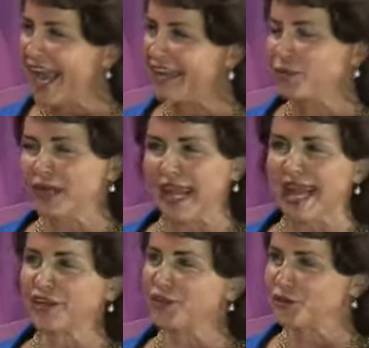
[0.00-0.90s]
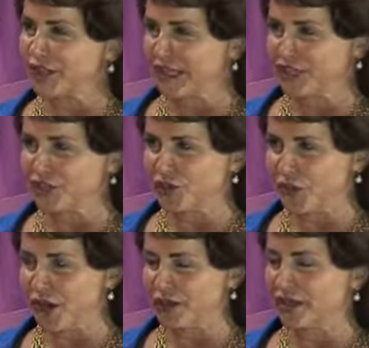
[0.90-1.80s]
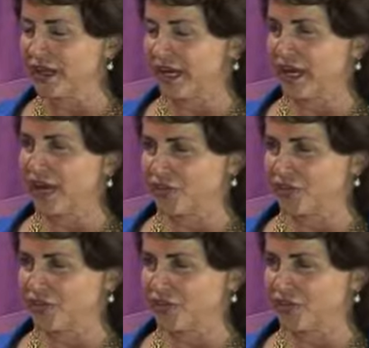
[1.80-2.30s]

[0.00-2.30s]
and we add new things to our